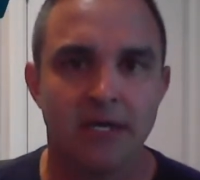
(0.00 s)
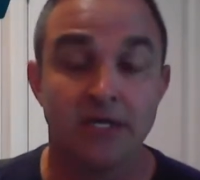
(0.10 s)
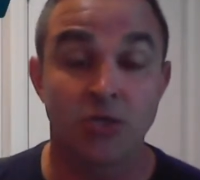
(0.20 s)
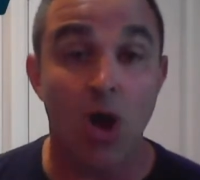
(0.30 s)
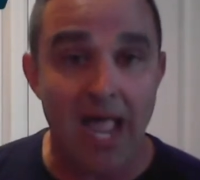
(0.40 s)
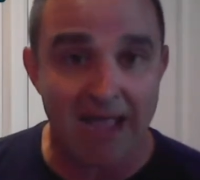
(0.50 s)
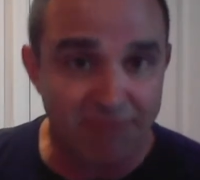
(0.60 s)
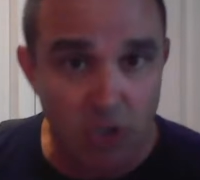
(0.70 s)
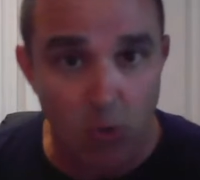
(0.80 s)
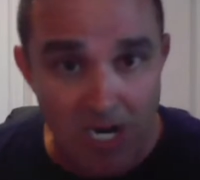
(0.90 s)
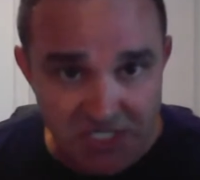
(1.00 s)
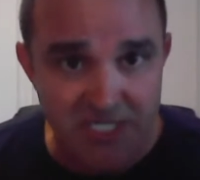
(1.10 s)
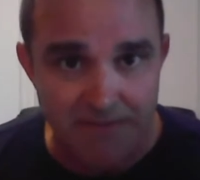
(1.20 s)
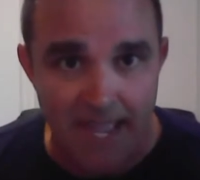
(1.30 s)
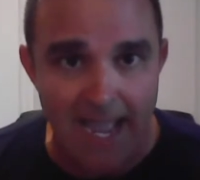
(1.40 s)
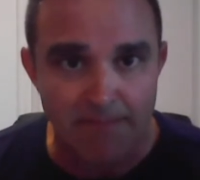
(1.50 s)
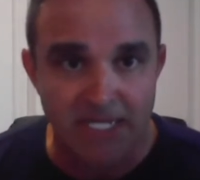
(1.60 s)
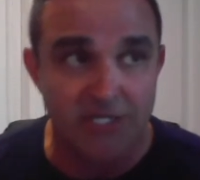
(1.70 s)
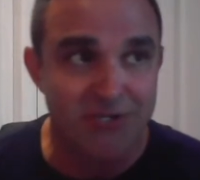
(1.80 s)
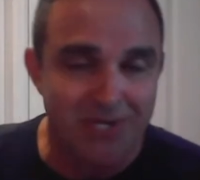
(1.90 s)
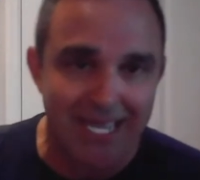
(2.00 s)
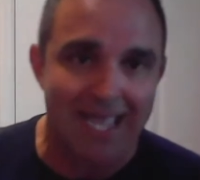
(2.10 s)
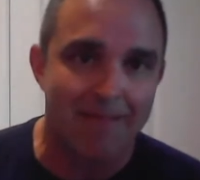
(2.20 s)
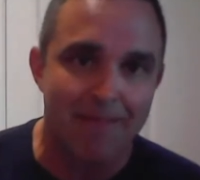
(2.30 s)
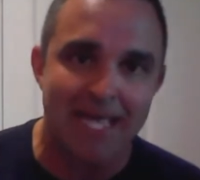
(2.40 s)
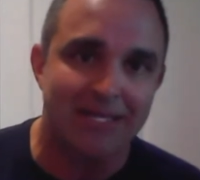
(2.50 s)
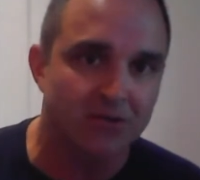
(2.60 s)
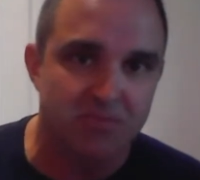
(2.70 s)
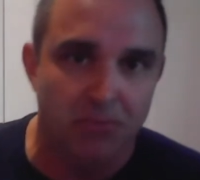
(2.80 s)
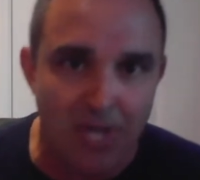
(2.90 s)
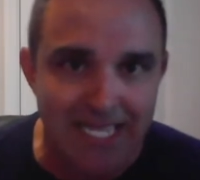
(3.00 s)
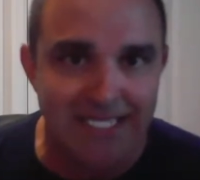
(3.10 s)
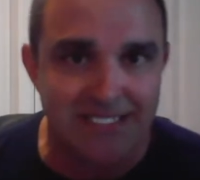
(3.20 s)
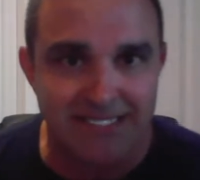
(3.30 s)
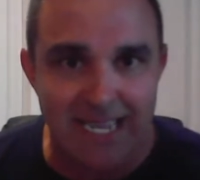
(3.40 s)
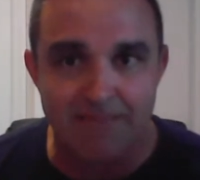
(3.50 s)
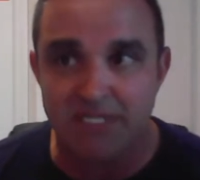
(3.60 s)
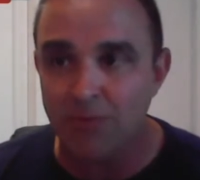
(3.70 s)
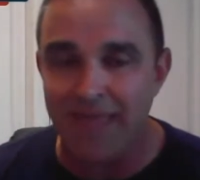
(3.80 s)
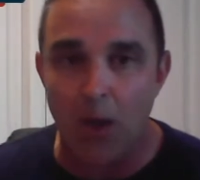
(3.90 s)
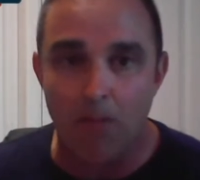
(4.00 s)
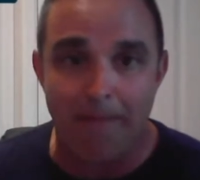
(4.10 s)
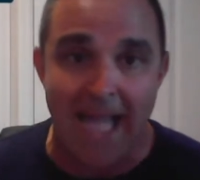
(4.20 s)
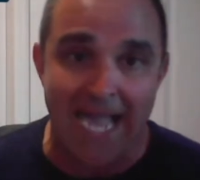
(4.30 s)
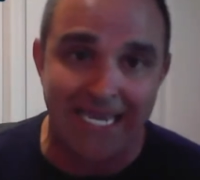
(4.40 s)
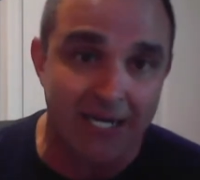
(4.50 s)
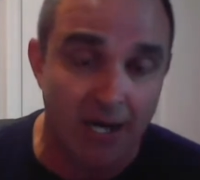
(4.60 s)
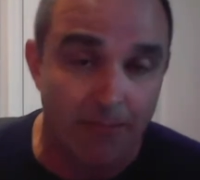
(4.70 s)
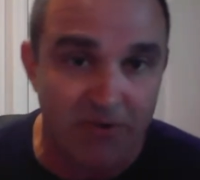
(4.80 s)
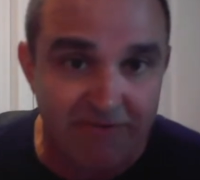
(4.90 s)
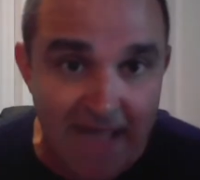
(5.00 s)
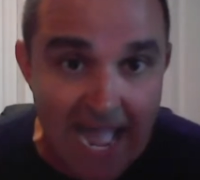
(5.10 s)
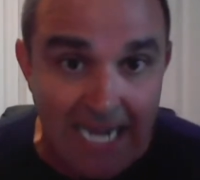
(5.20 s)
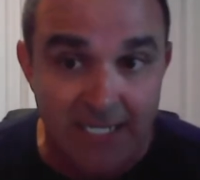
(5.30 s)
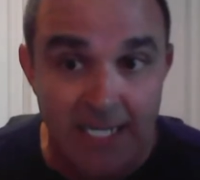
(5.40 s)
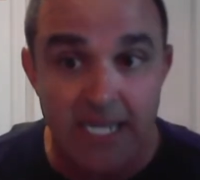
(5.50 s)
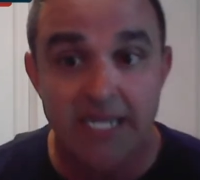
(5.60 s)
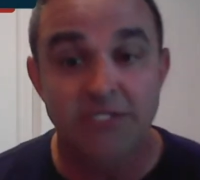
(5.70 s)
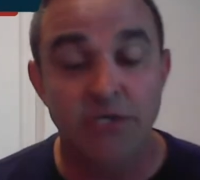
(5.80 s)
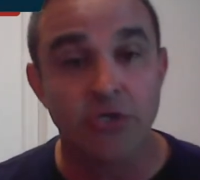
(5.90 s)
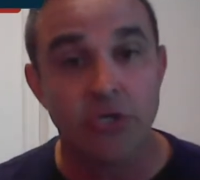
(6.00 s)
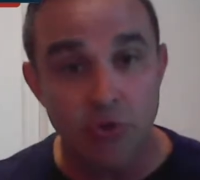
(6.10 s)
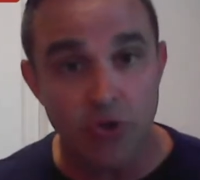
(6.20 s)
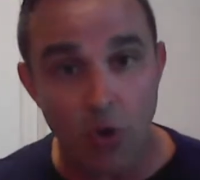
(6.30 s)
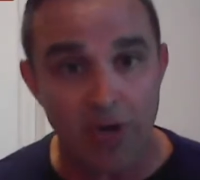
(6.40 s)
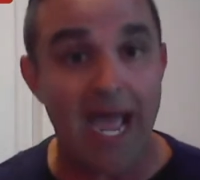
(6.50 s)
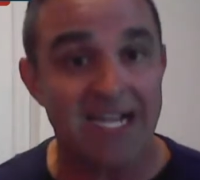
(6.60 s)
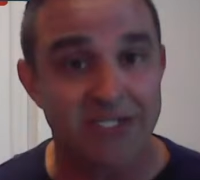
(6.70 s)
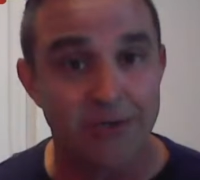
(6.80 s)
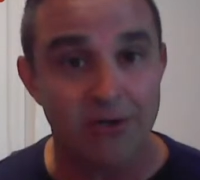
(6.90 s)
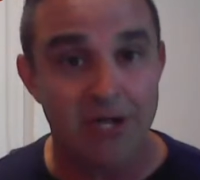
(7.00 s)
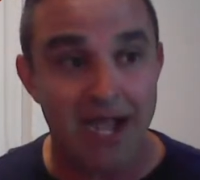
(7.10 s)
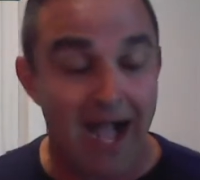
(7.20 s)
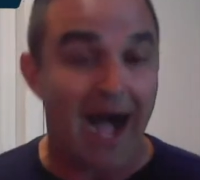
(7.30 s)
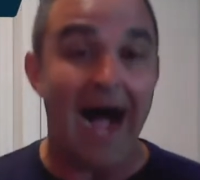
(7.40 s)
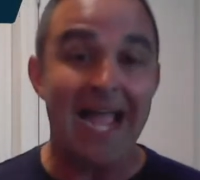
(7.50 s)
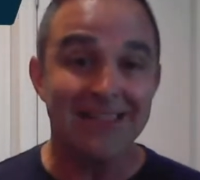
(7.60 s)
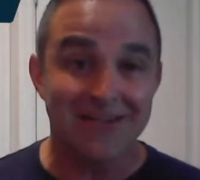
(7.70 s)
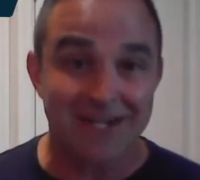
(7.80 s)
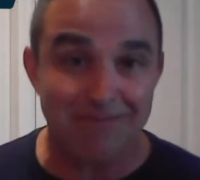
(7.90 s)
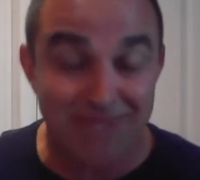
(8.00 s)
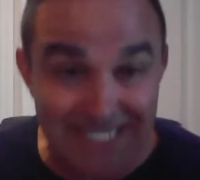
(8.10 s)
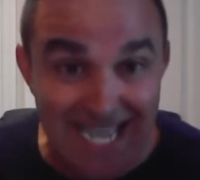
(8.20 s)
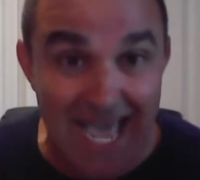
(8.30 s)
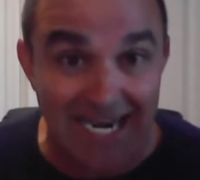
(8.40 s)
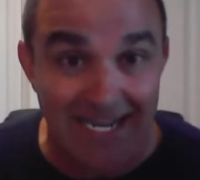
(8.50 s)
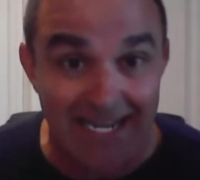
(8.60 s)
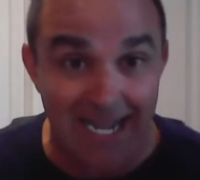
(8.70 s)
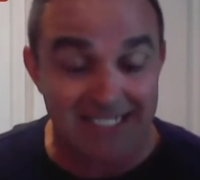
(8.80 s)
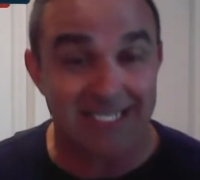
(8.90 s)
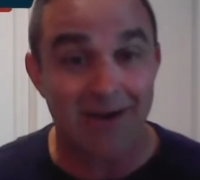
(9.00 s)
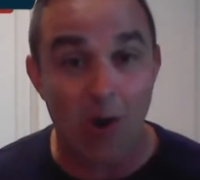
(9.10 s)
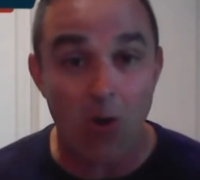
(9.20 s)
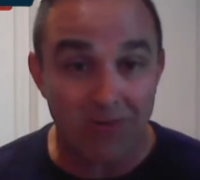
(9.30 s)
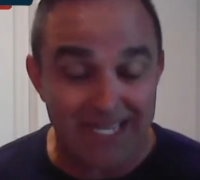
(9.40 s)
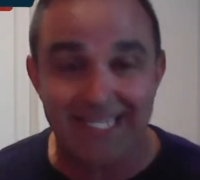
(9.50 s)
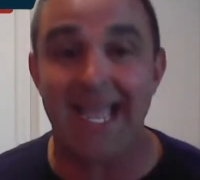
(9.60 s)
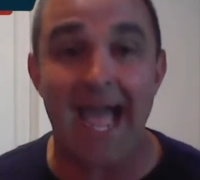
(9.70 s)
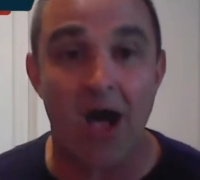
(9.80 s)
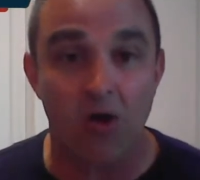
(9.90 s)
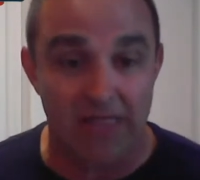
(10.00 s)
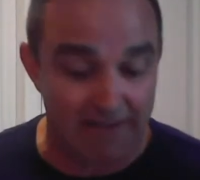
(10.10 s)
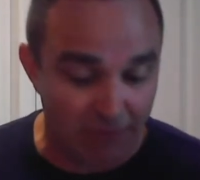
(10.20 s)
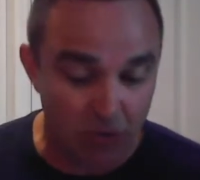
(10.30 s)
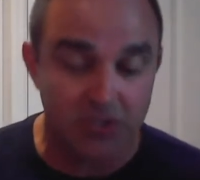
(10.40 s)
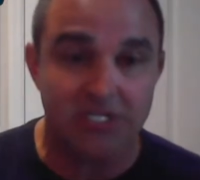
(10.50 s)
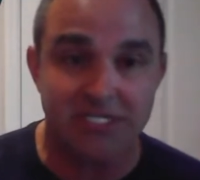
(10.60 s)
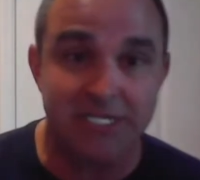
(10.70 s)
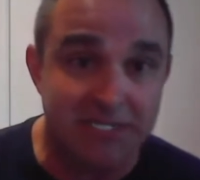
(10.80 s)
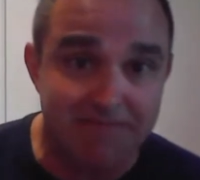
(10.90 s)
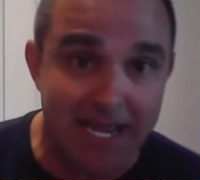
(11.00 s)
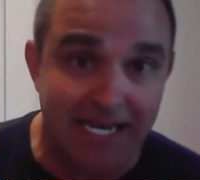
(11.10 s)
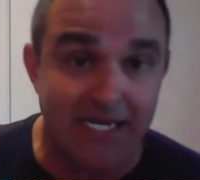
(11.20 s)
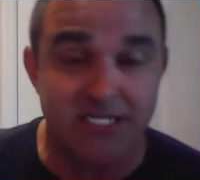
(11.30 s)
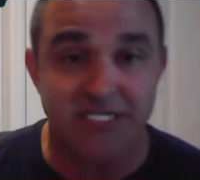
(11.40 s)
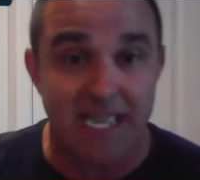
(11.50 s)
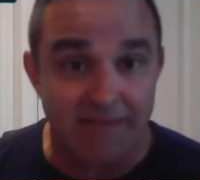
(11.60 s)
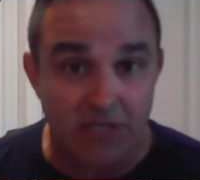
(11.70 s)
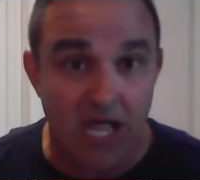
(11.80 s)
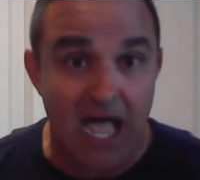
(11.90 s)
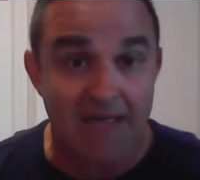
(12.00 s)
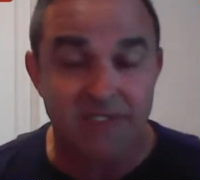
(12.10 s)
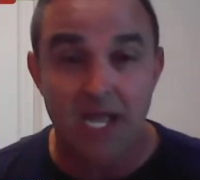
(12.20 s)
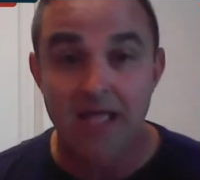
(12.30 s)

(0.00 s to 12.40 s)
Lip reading: So I have to question that, because you can't make those blanket statements without backing it up with fact. So you know what I do? I look up the data and I said, holy cow, if her decision-making is saving lives,